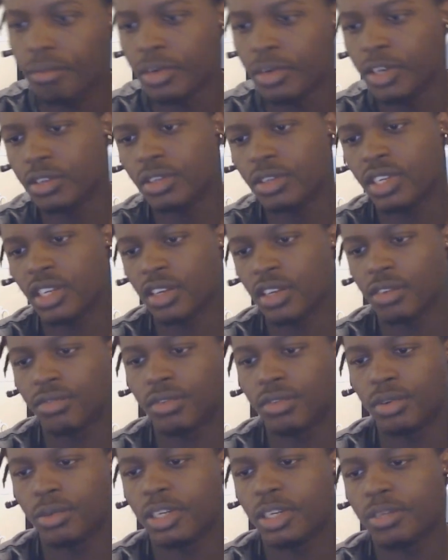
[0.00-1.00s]
you take off too
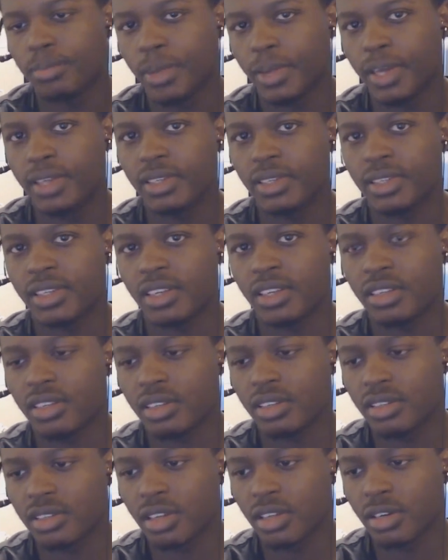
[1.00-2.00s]
much bass, it
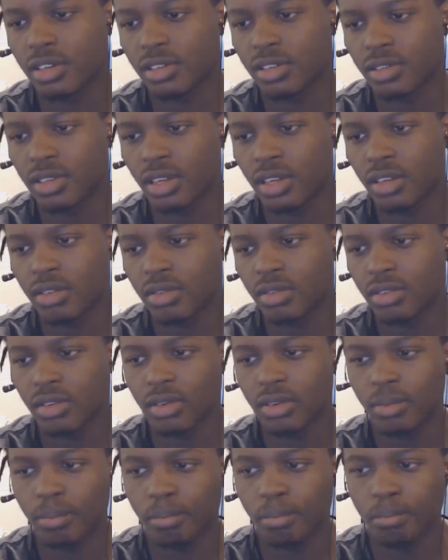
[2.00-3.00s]
starts to sound
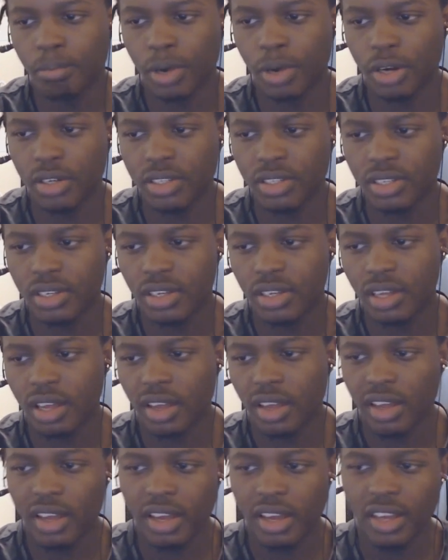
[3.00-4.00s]
boxy.
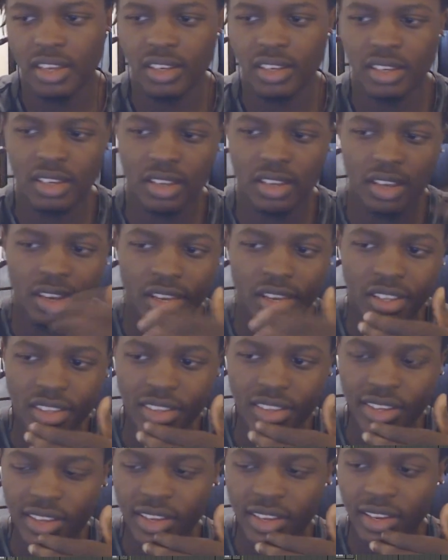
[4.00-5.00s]
And another
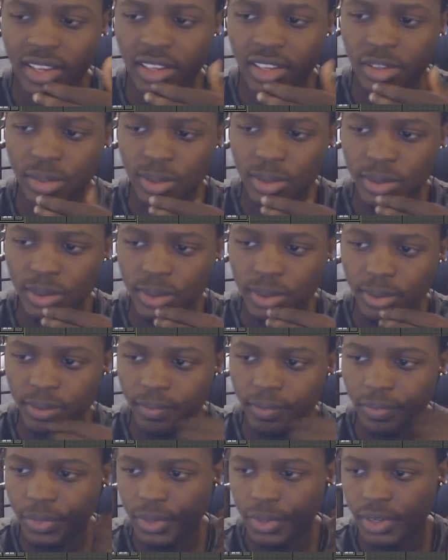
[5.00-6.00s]
thing I like to do
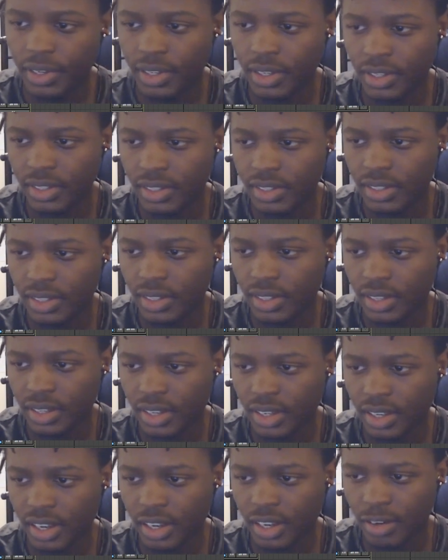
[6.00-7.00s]
is
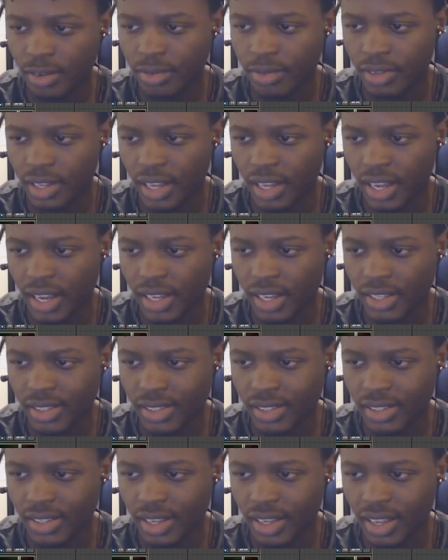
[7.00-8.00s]
cut off the highs.
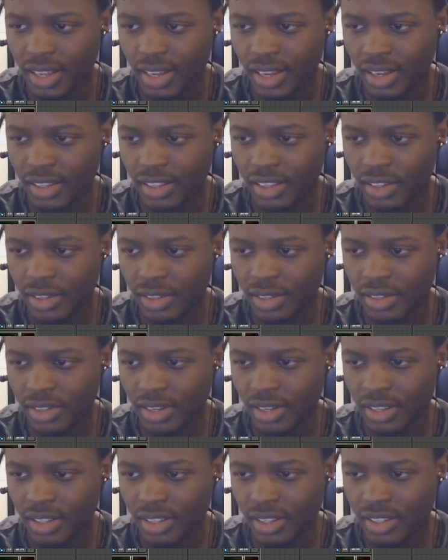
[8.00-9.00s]
Like there's like
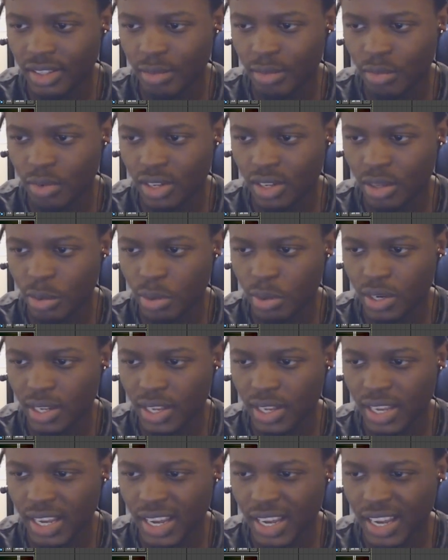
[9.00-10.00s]
these really really
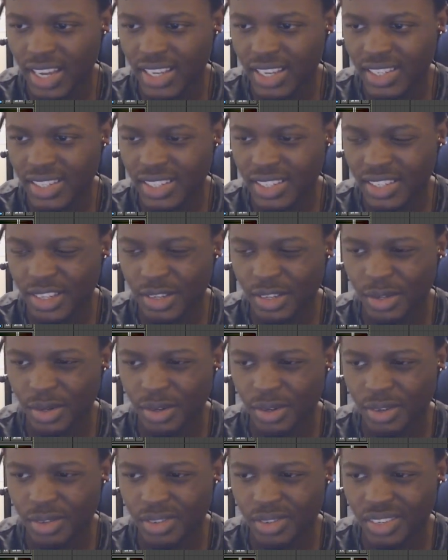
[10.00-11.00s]
highs you
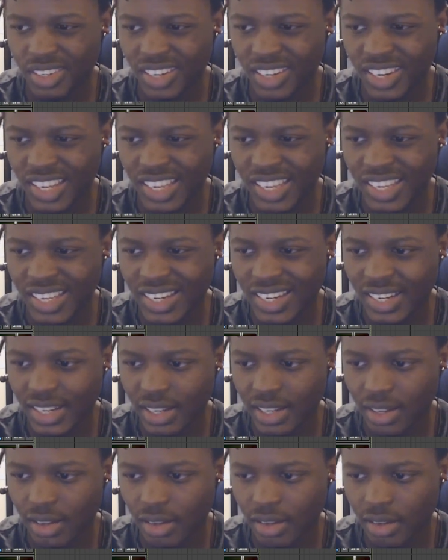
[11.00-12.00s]
don't need,
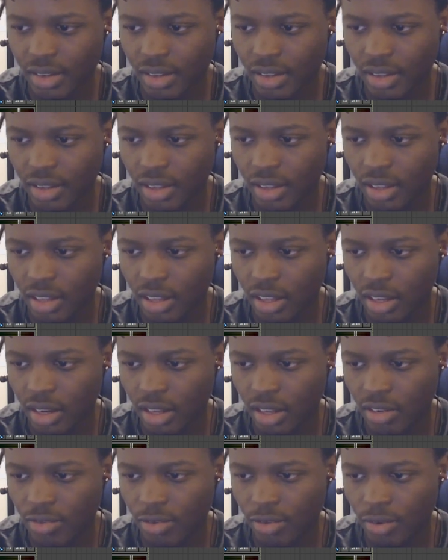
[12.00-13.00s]
like
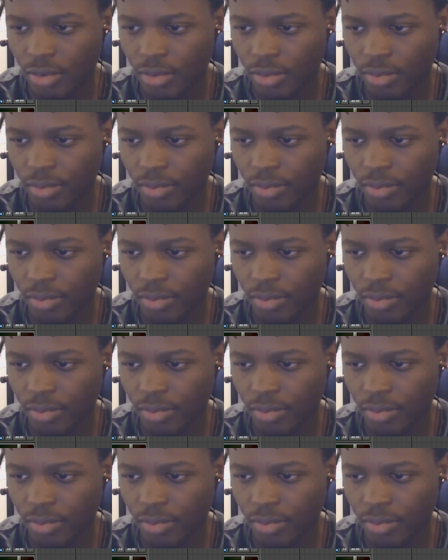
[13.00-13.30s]
from